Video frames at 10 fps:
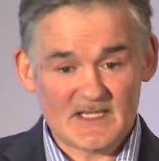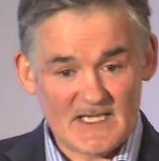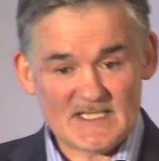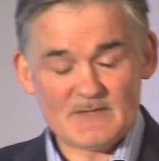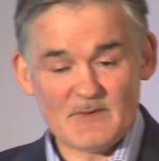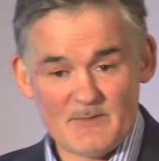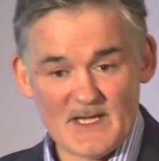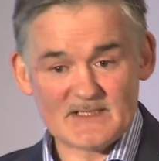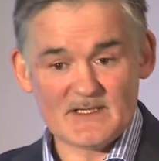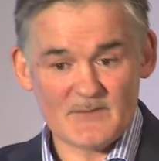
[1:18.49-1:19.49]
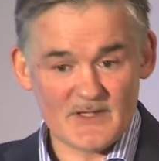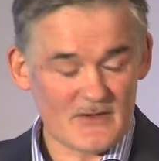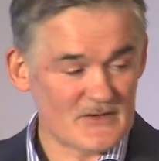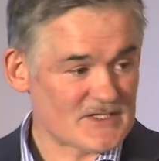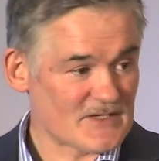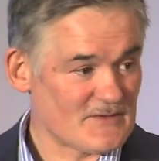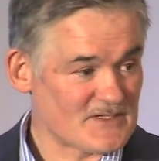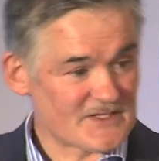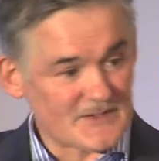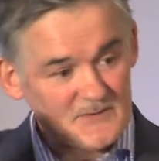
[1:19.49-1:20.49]
unless they were backed up with the
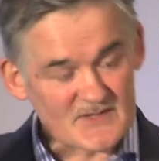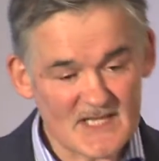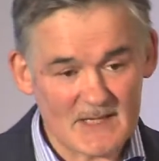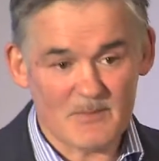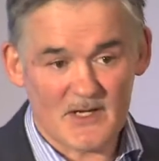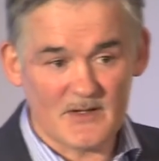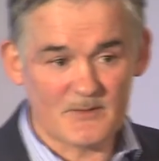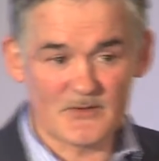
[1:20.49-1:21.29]
consequences. And it was that part of the